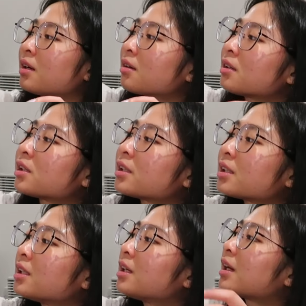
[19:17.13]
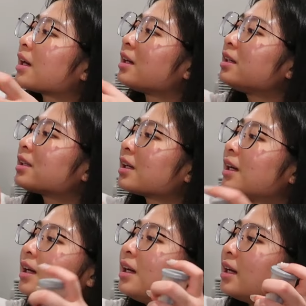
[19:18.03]
there just in case.
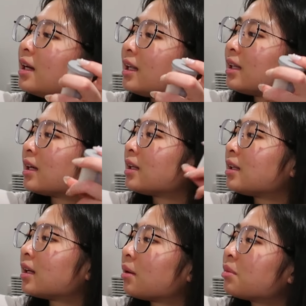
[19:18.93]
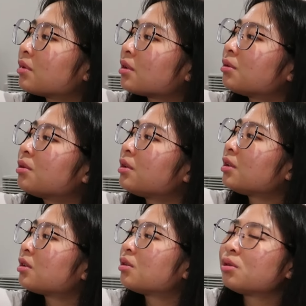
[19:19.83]
And then I'm also
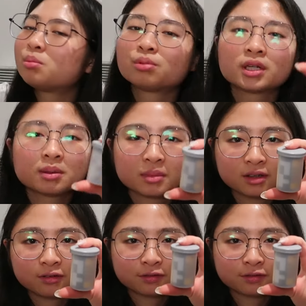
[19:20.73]
going to bring my